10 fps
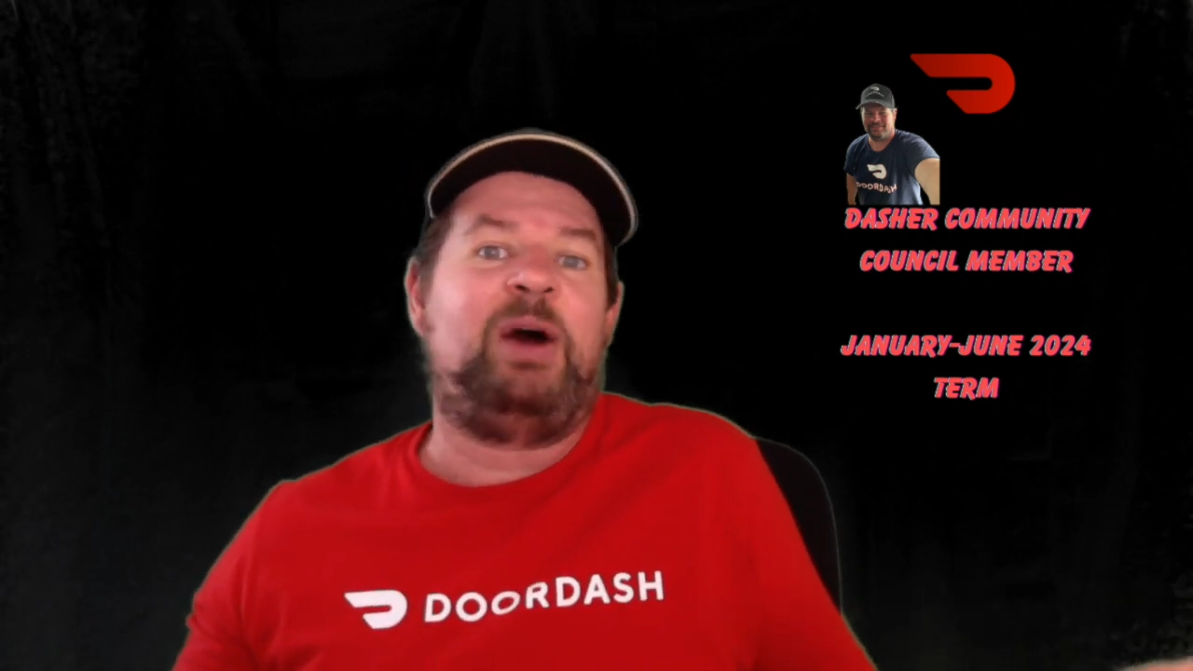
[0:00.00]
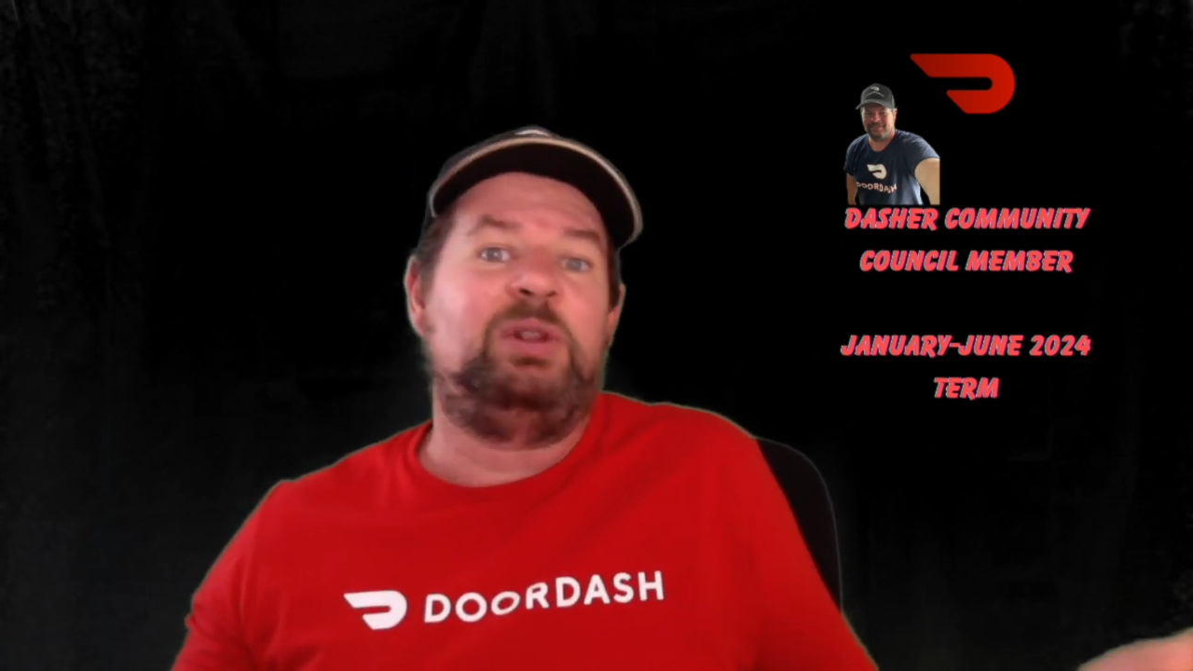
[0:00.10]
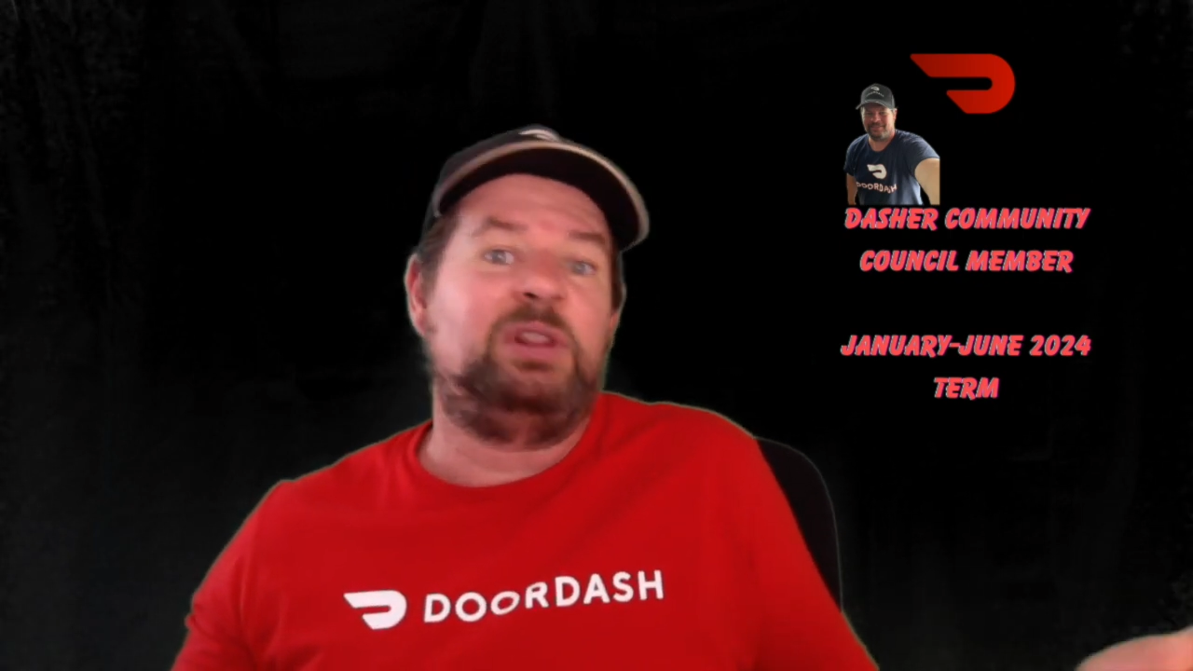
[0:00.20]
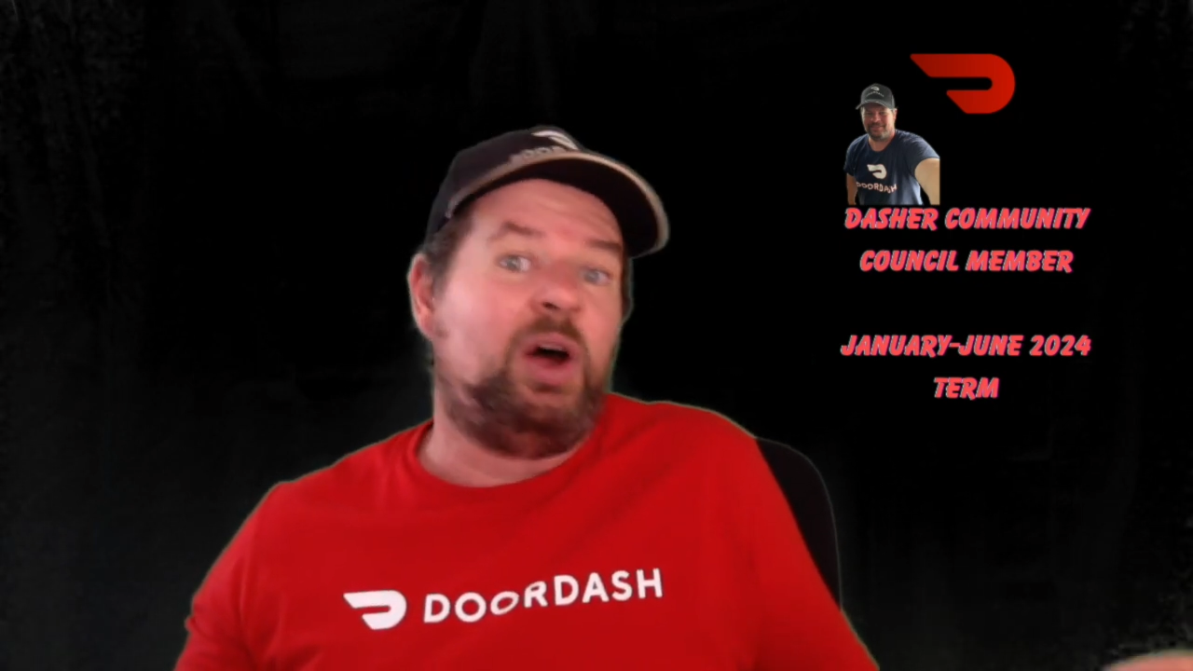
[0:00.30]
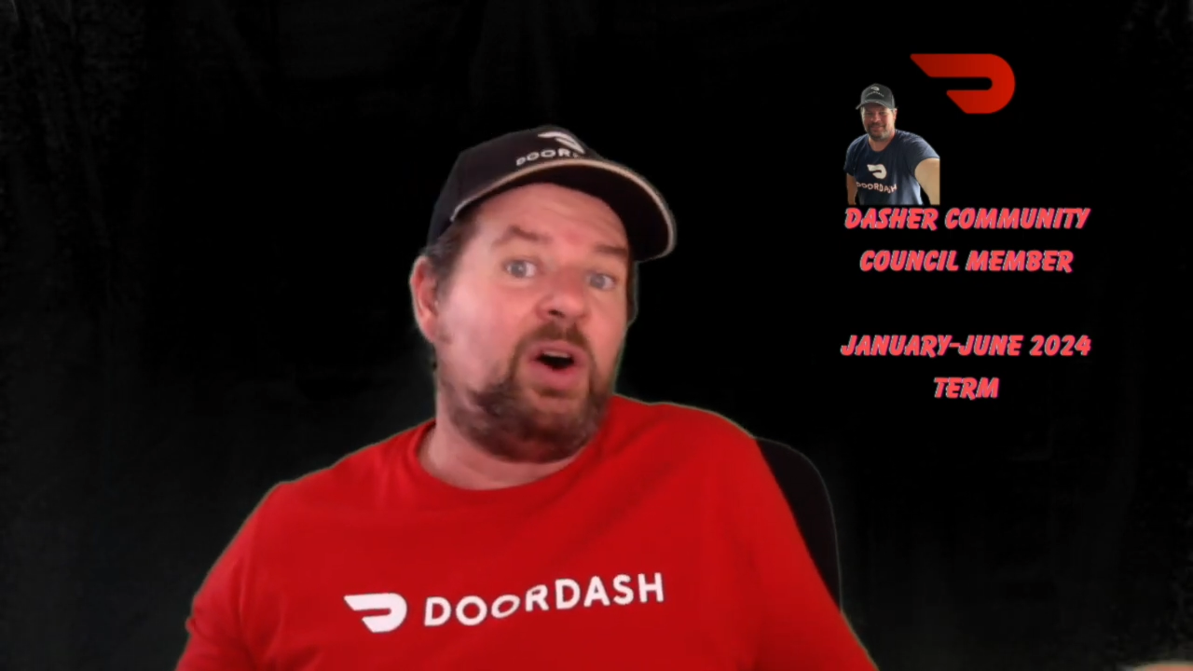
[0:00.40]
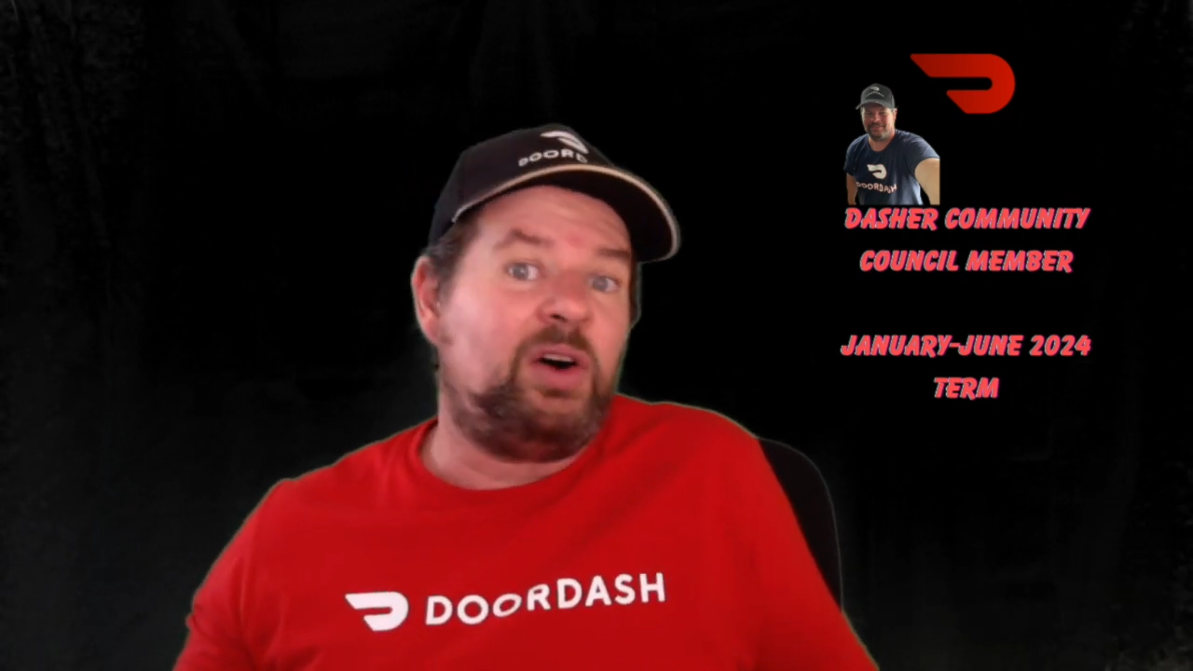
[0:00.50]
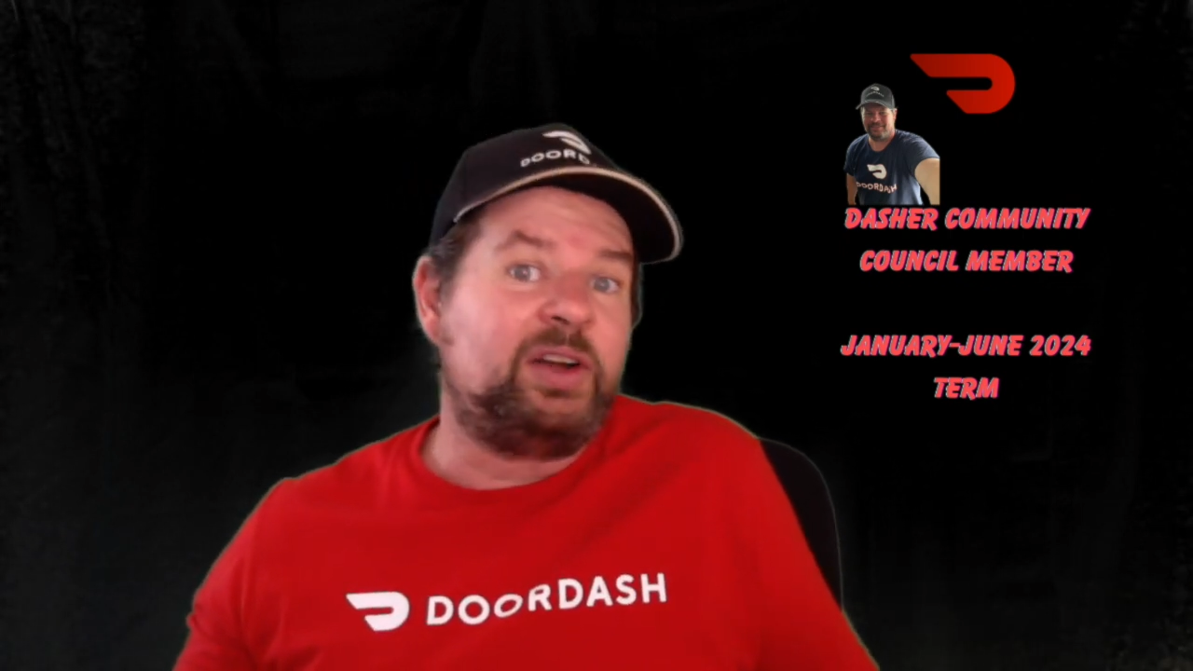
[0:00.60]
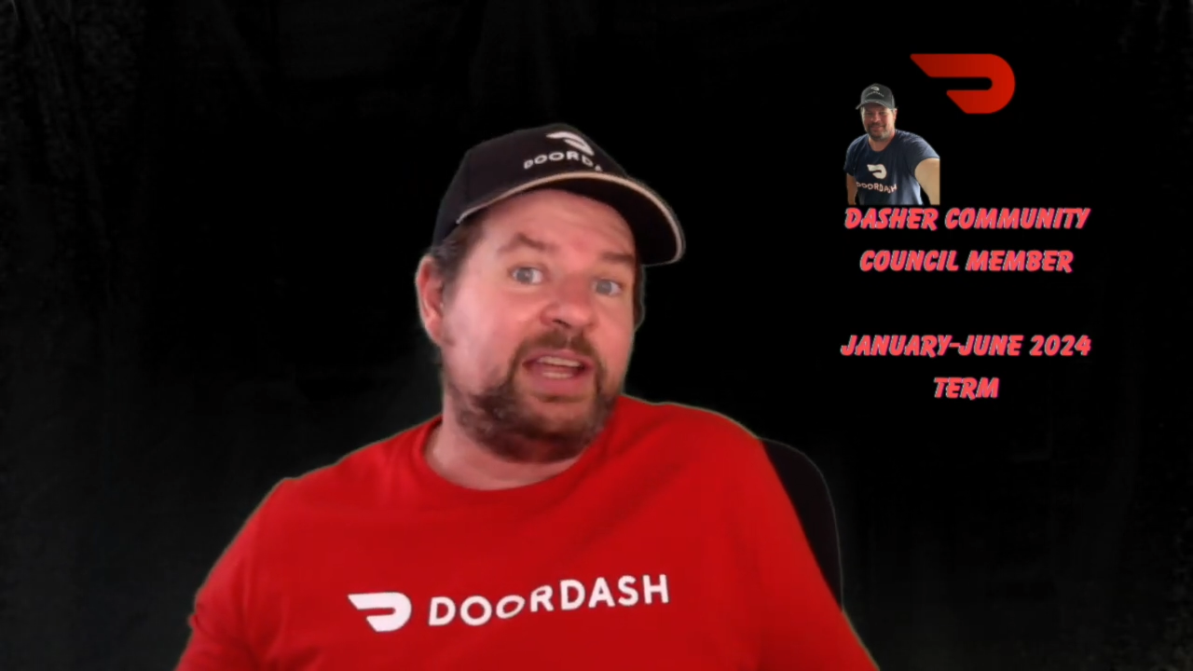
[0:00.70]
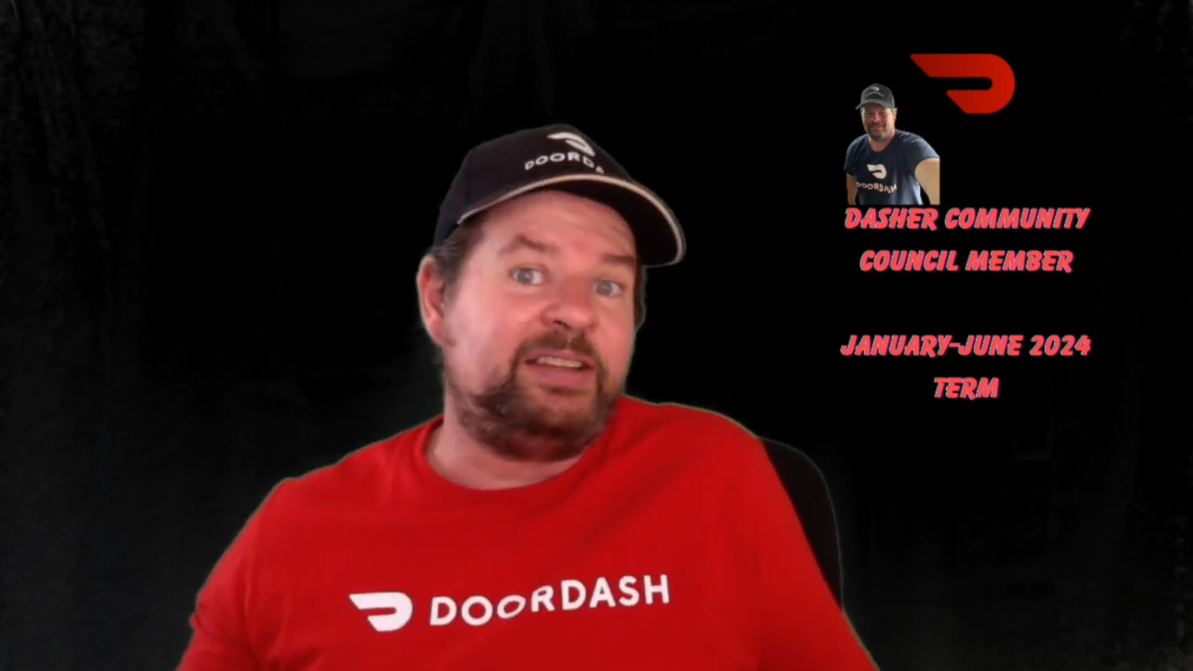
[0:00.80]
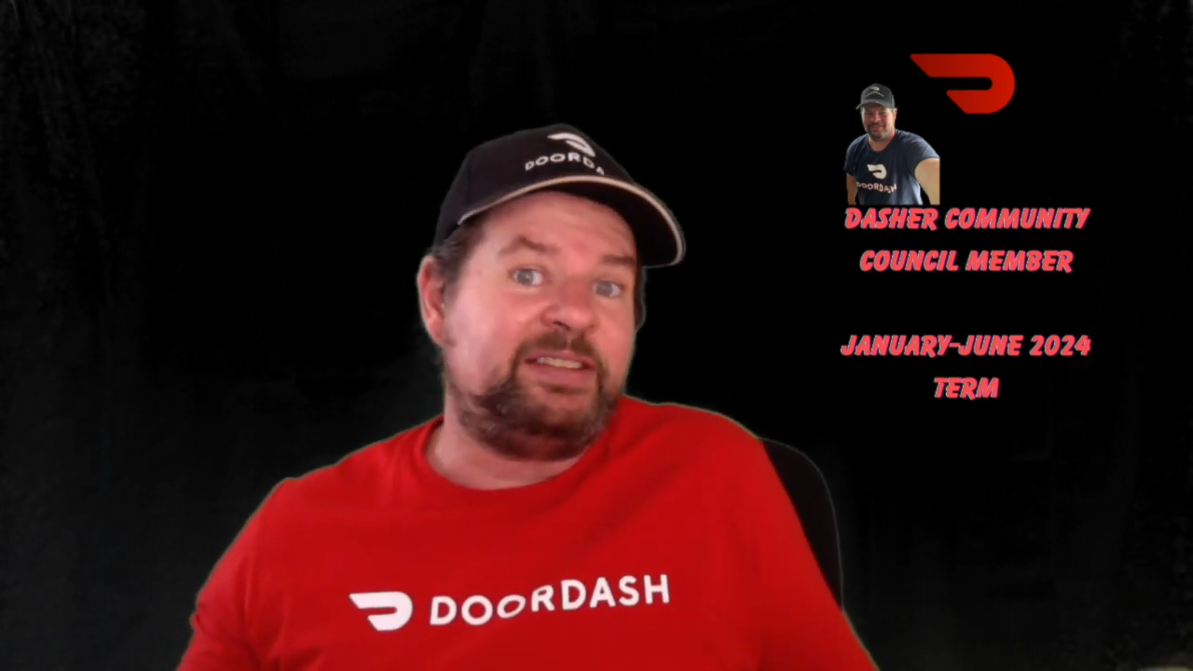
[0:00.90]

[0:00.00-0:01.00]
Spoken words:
long it